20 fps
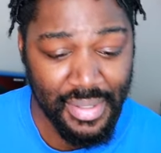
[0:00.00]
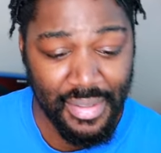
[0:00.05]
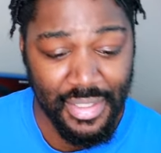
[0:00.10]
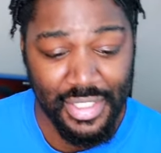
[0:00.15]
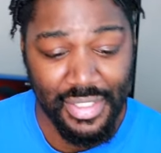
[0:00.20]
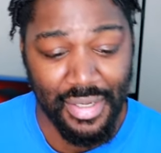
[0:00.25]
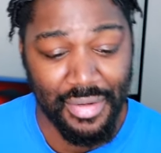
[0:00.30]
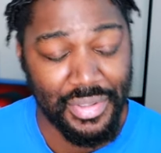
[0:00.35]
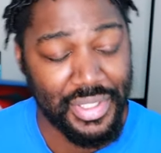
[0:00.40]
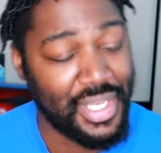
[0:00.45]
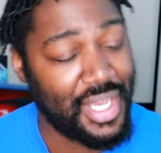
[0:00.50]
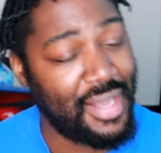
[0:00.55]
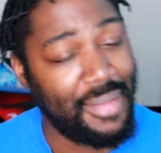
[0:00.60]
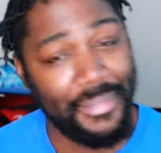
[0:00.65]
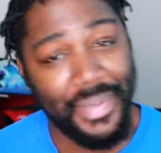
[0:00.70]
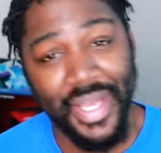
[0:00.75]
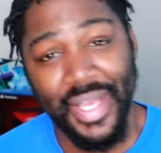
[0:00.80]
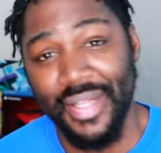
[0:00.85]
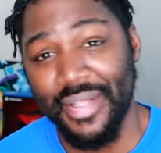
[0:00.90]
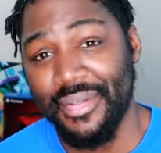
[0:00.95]
So yeah,
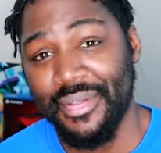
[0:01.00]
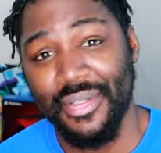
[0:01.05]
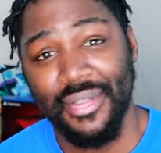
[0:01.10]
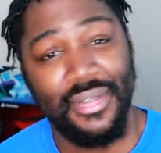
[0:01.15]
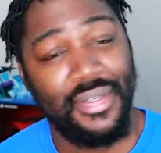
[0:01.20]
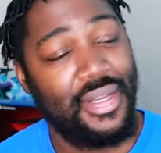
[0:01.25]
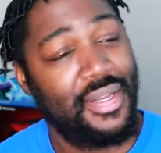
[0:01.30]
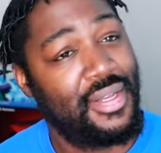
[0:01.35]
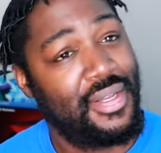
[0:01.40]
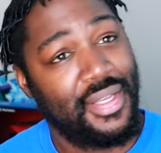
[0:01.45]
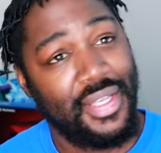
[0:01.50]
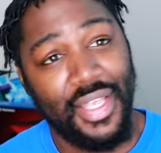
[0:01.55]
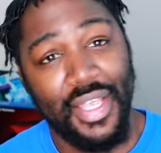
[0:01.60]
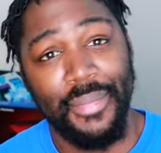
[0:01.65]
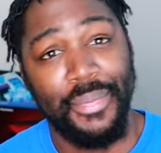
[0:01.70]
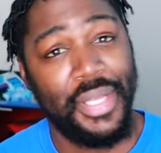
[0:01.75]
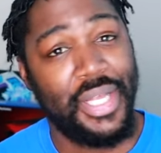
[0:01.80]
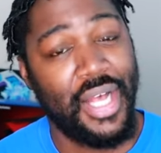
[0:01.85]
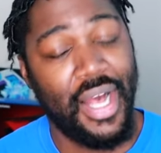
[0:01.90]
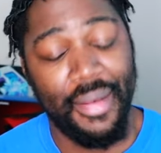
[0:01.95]
man,
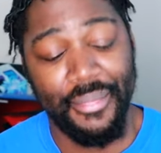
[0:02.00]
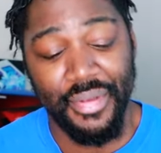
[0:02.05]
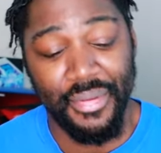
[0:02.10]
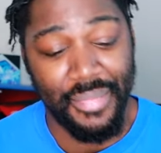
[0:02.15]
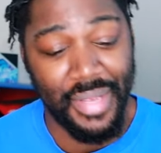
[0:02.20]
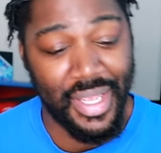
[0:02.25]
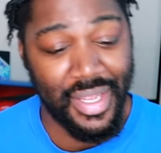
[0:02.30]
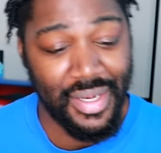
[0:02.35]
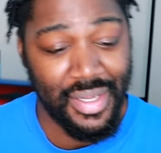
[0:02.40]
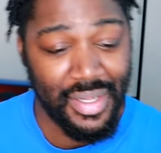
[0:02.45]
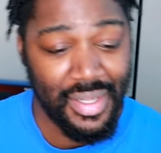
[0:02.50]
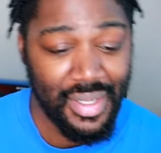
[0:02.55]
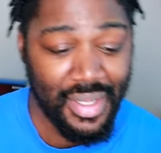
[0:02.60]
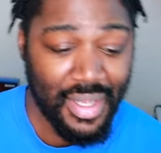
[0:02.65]
keep it coming, man.